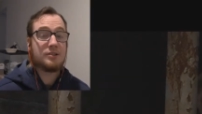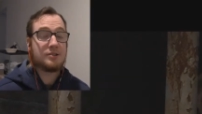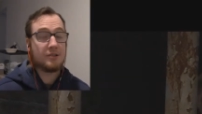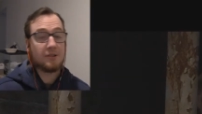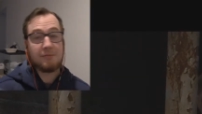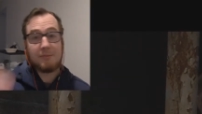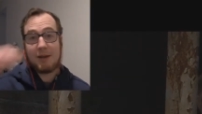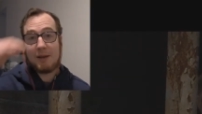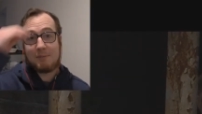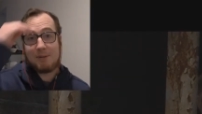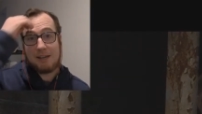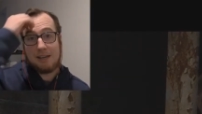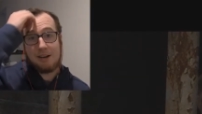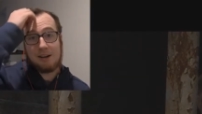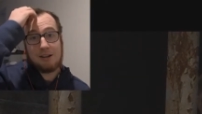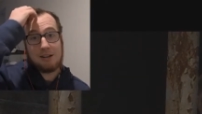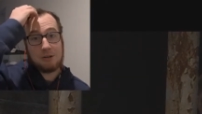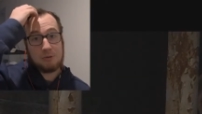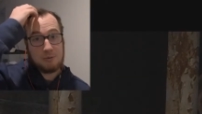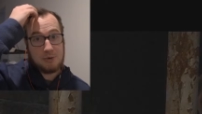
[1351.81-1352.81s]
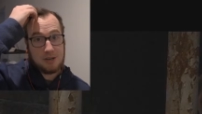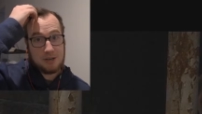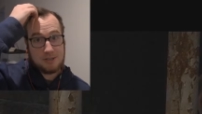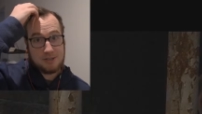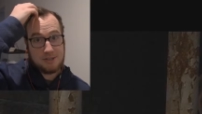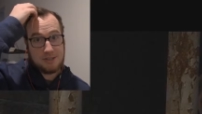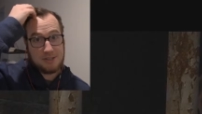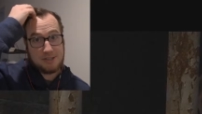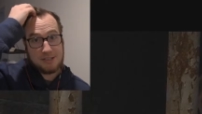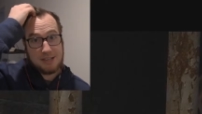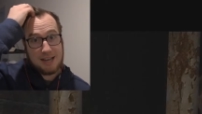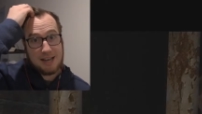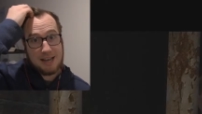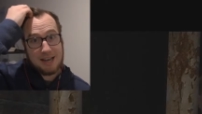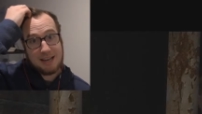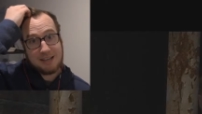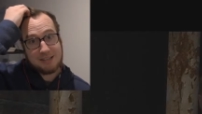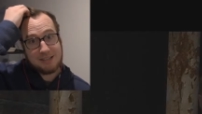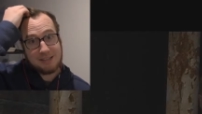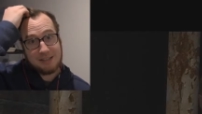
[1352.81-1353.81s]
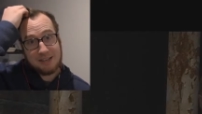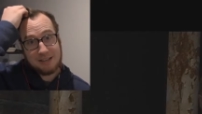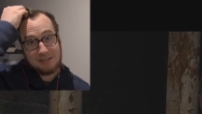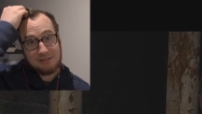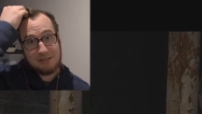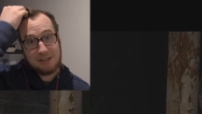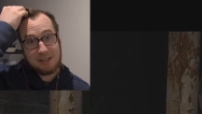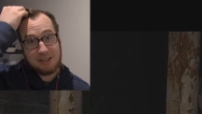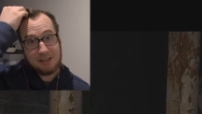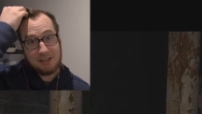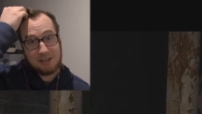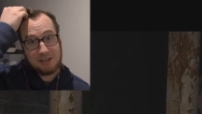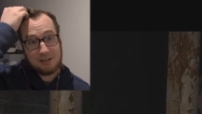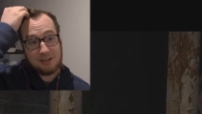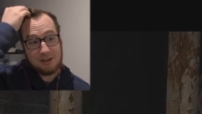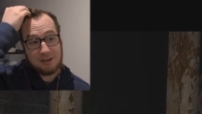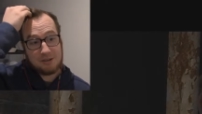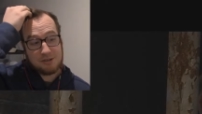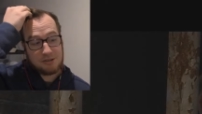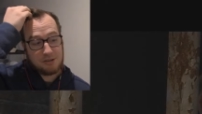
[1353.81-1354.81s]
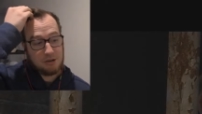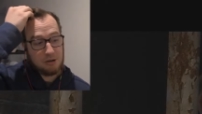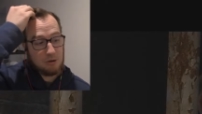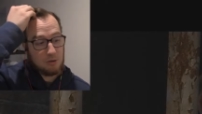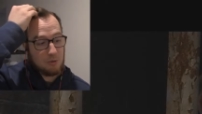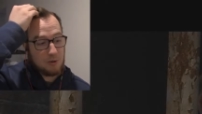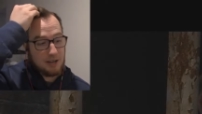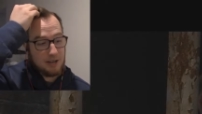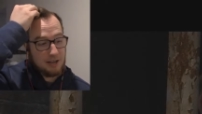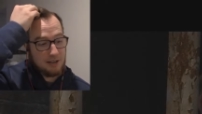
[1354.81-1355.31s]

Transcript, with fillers: So maybe all it was is I had to get the, guards to go away.